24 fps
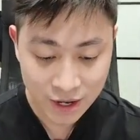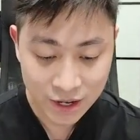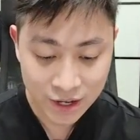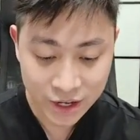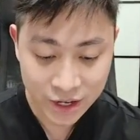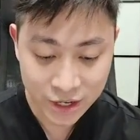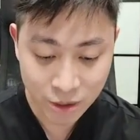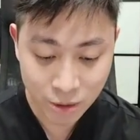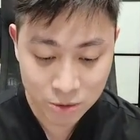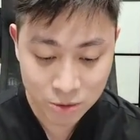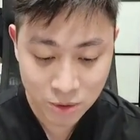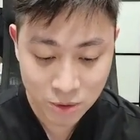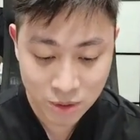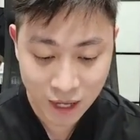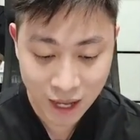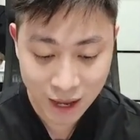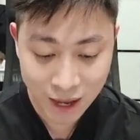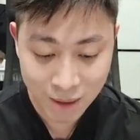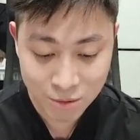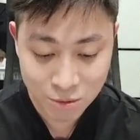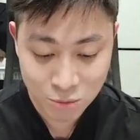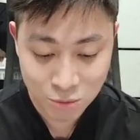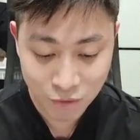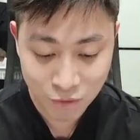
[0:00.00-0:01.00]
It also
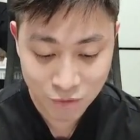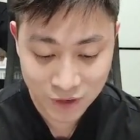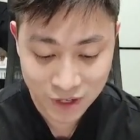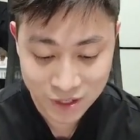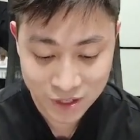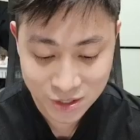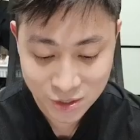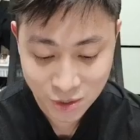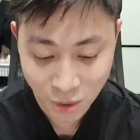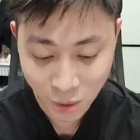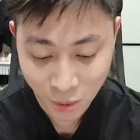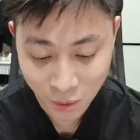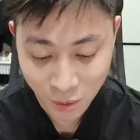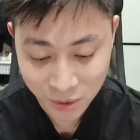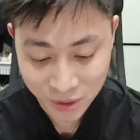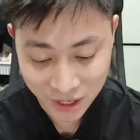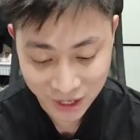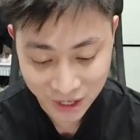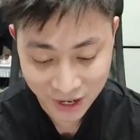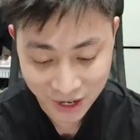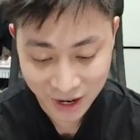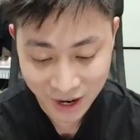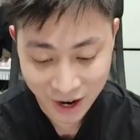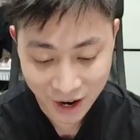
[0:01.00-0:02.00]
comes with its own
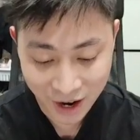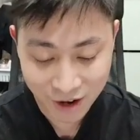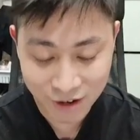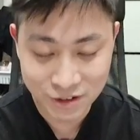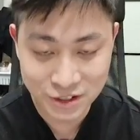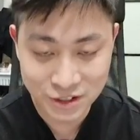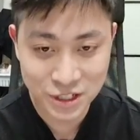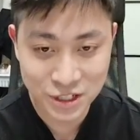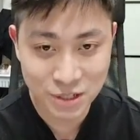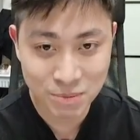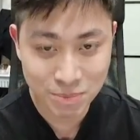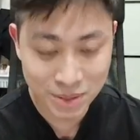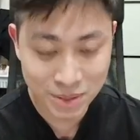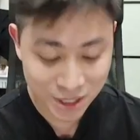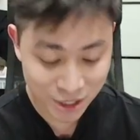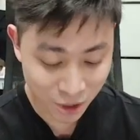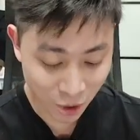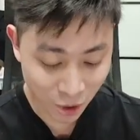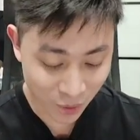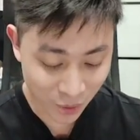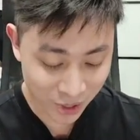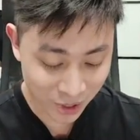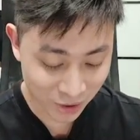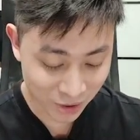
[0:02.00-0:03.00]
RGB
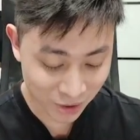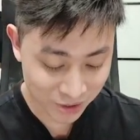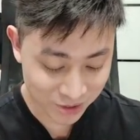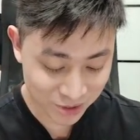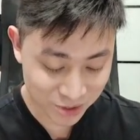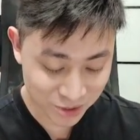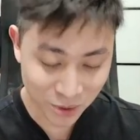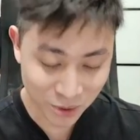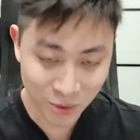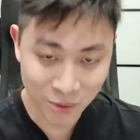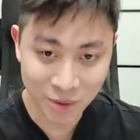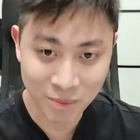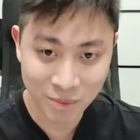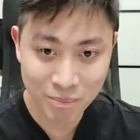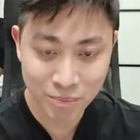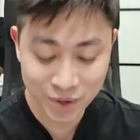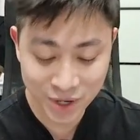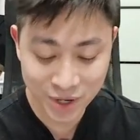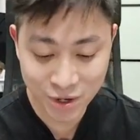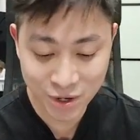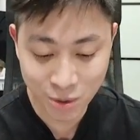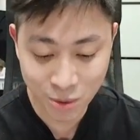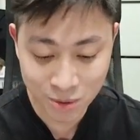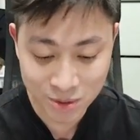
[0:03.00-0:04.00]
going on. So
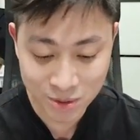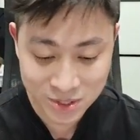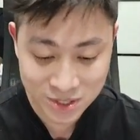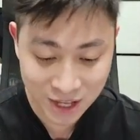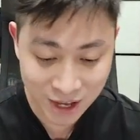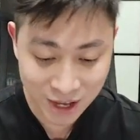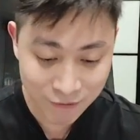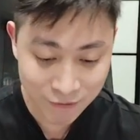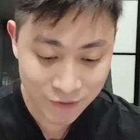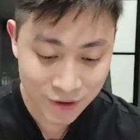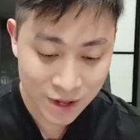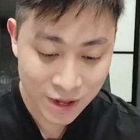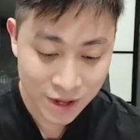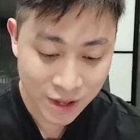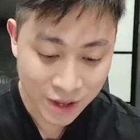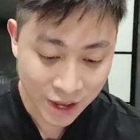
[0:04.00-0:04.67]
pretty cool stuff.